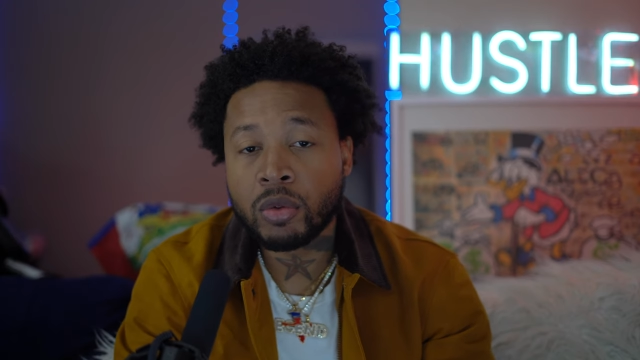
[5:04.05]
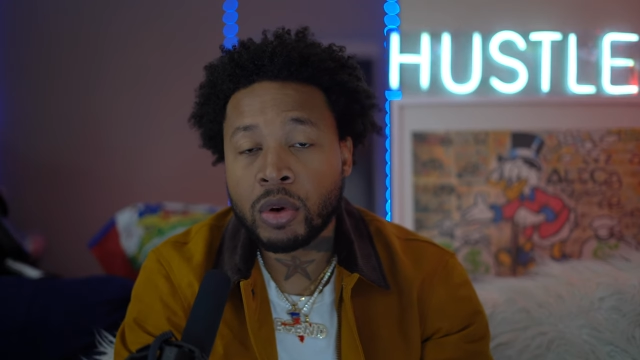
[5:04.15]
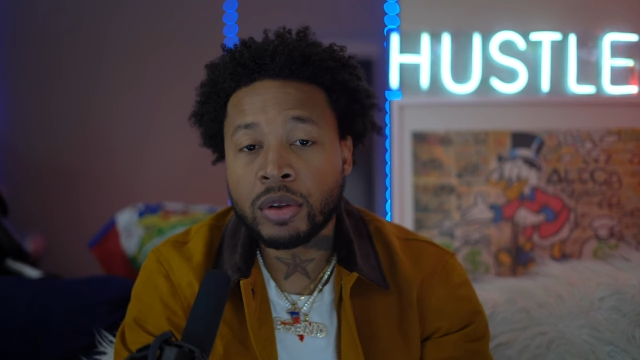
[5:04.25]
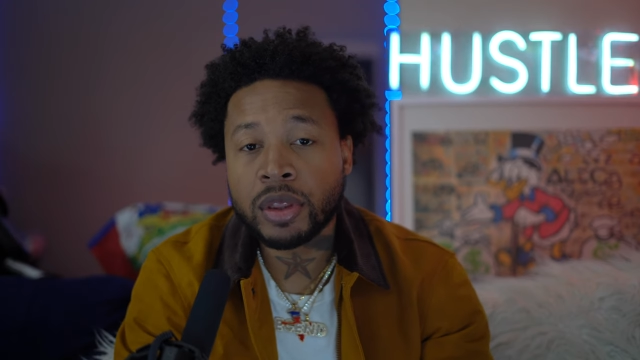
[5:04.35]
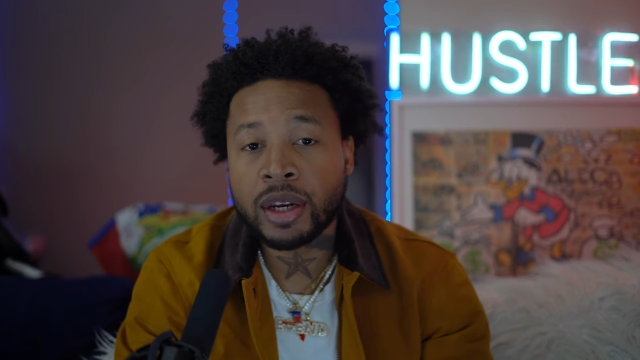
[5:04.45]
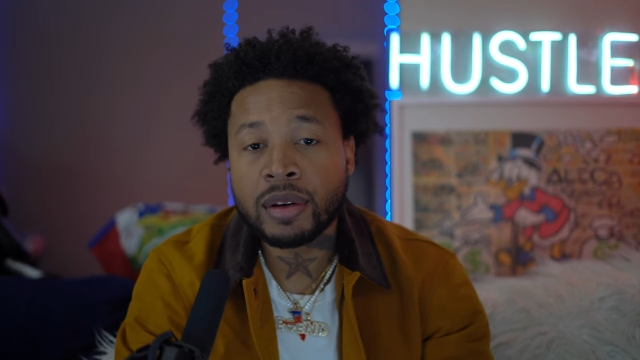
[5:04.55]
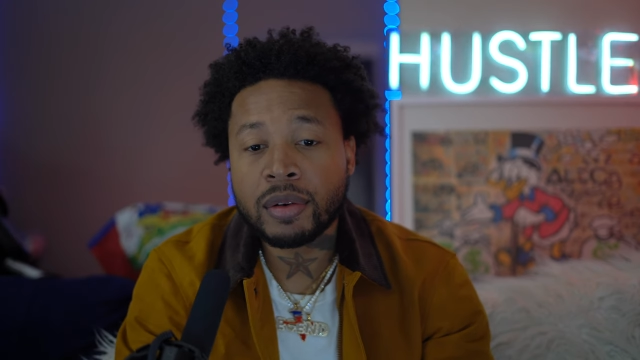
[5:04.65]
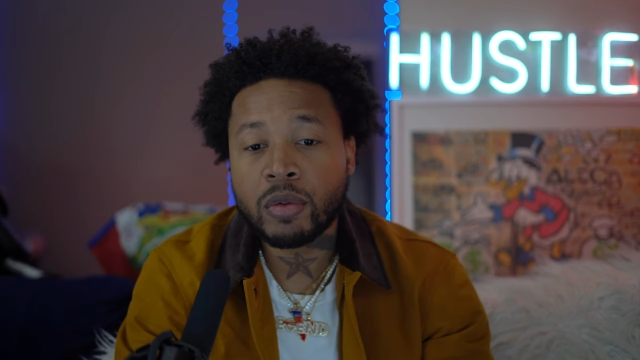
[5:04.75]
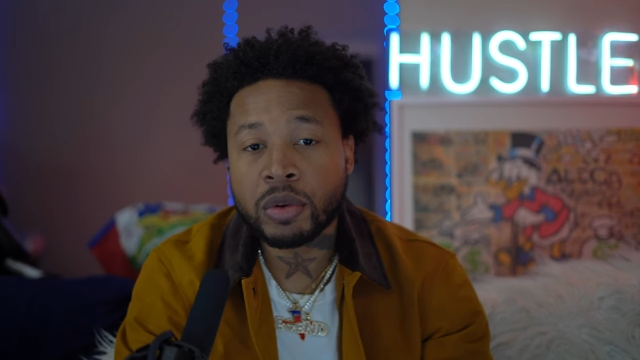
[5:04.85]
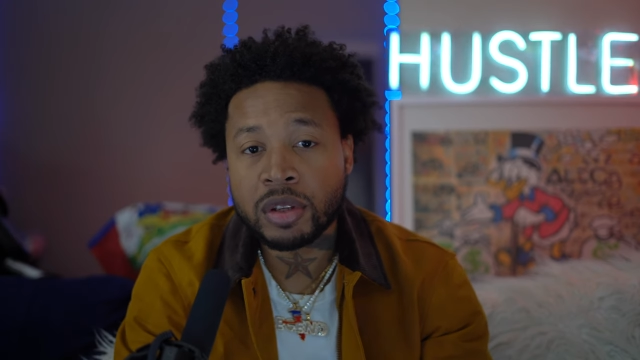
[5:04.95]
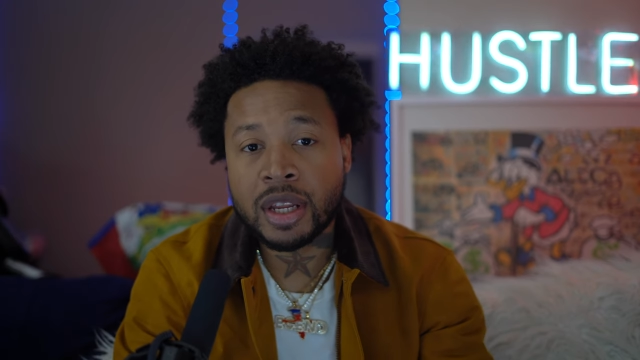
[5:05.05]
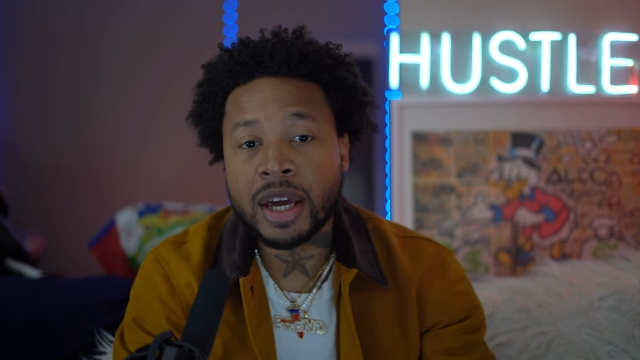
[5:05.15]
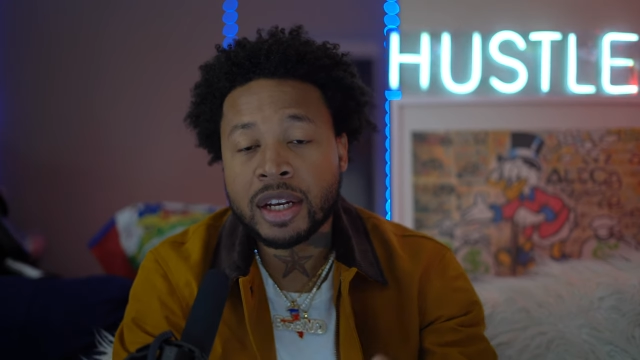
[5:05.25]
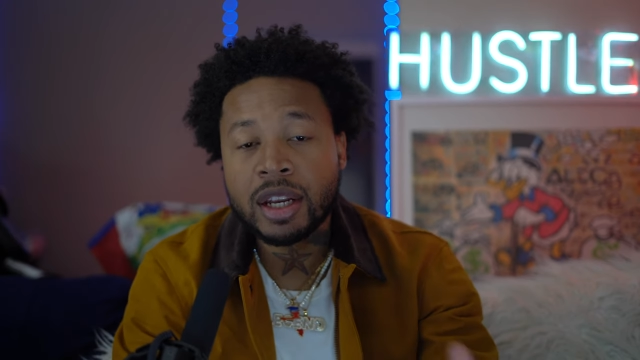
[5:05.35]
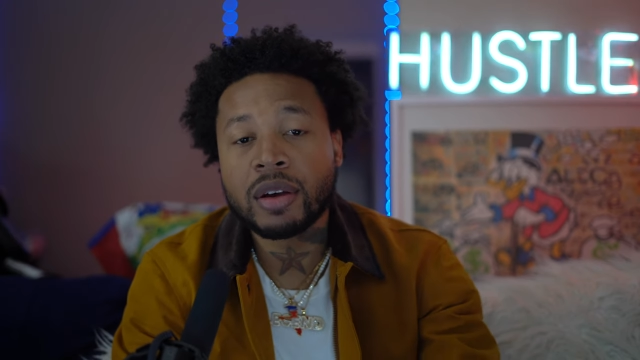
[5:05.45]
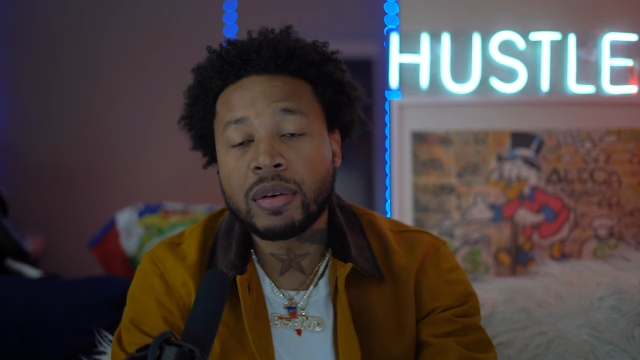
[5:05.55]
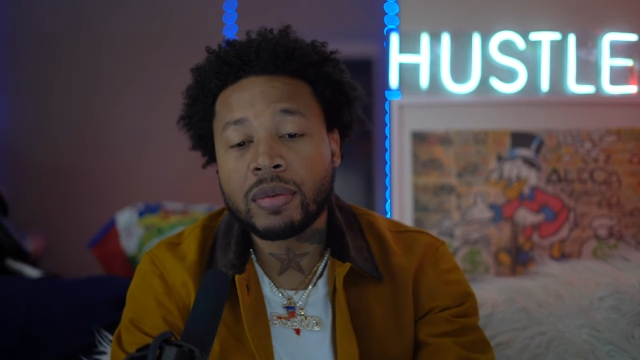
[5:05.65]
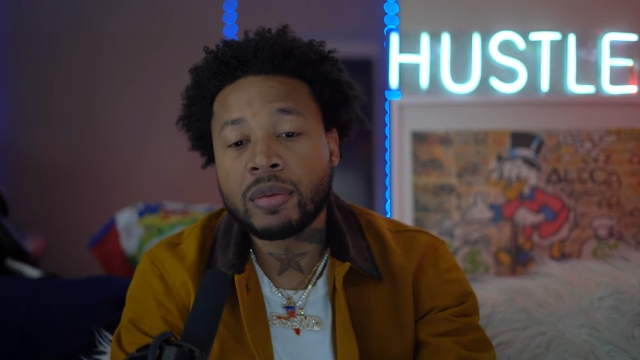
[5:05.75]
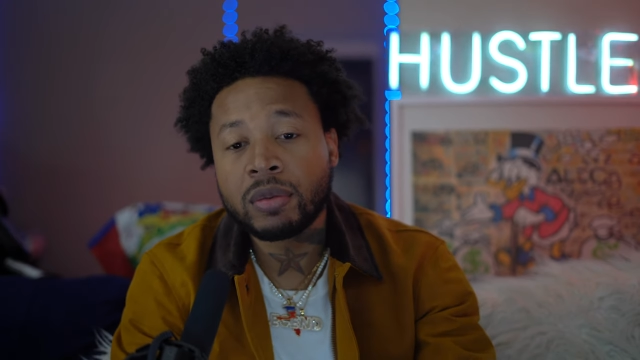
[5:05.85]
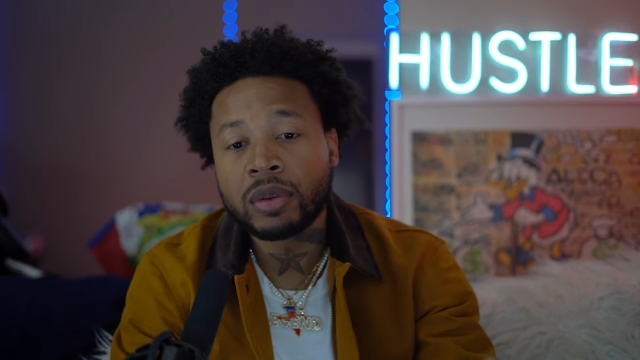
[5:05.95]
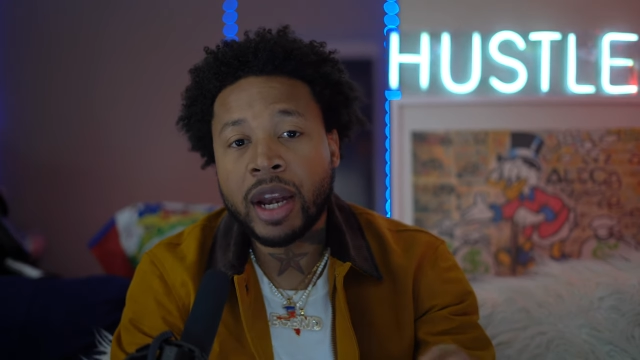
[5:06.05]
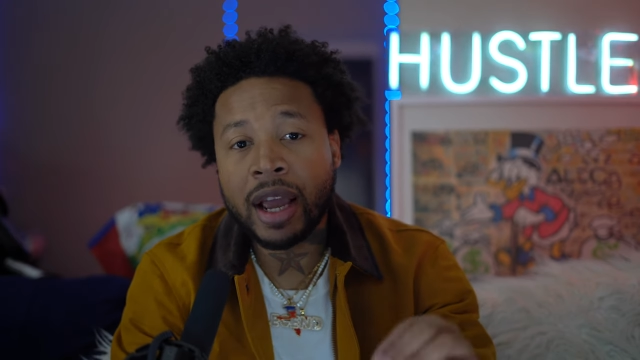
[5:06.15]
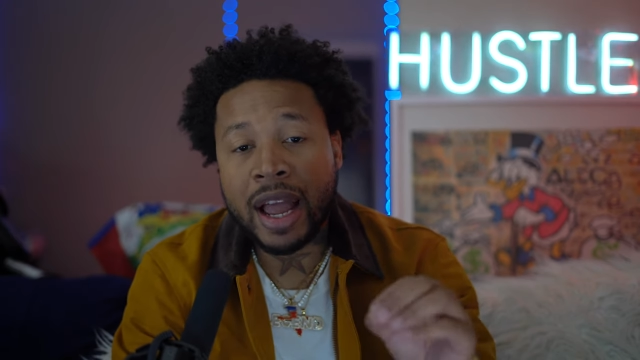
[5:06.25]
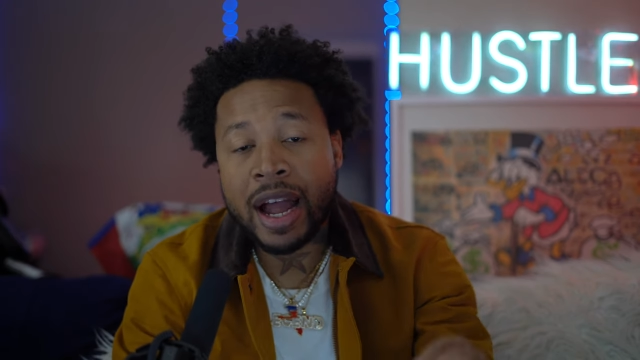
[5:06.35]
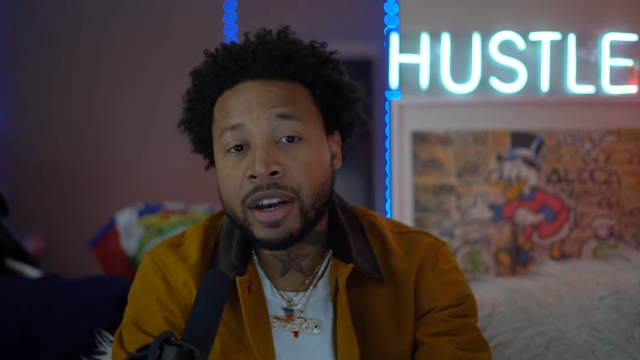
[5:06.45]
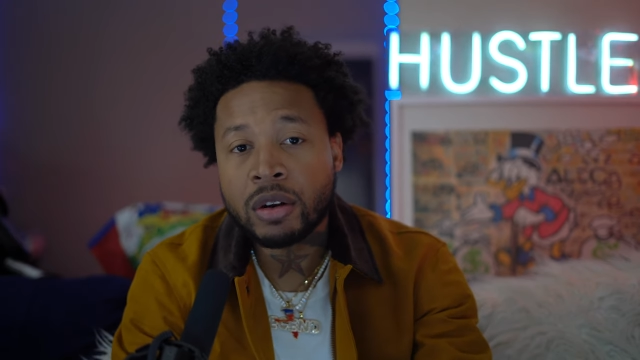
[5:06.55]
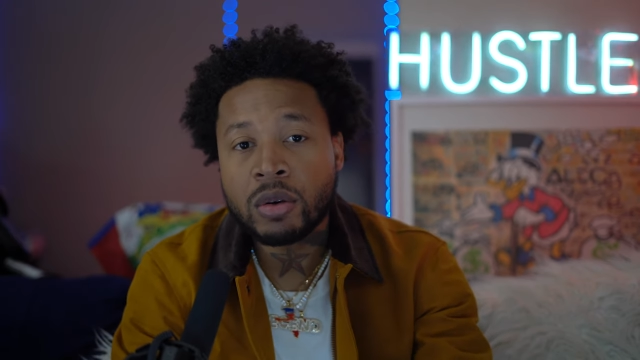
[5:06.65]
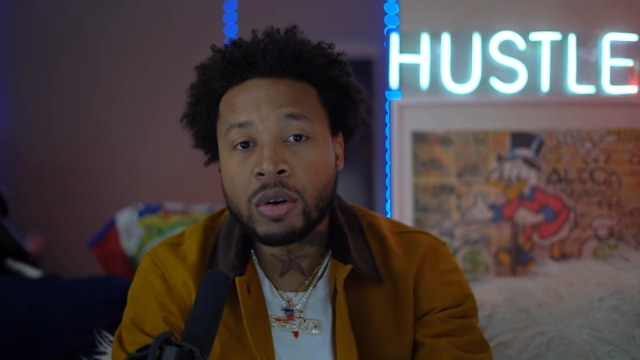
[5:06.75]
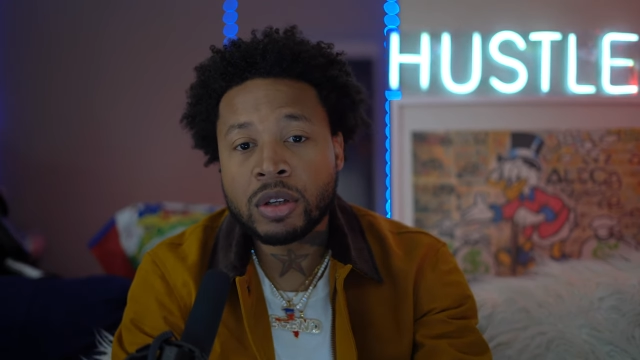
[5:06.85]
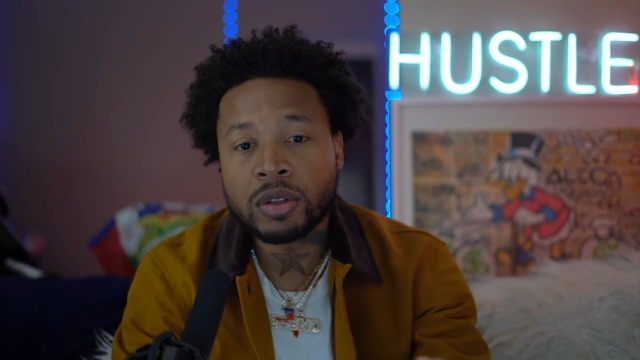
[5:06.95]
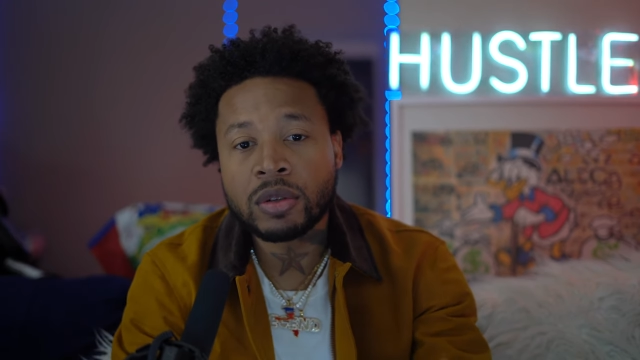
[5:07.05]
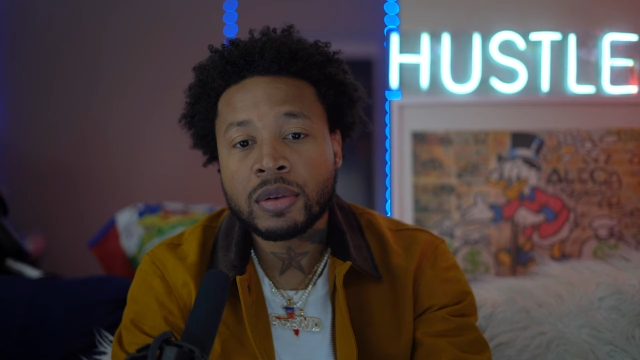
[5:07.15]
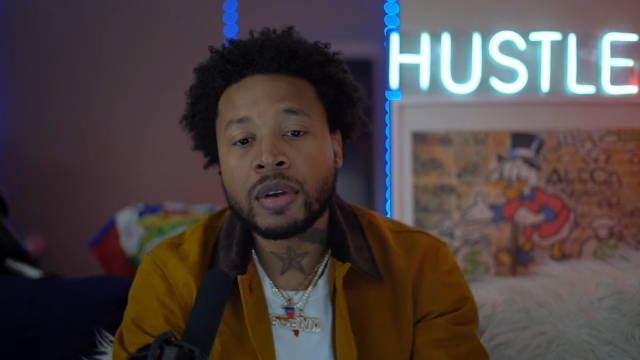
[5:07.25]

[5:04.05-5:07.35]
well, that was not in, that I kind of lost,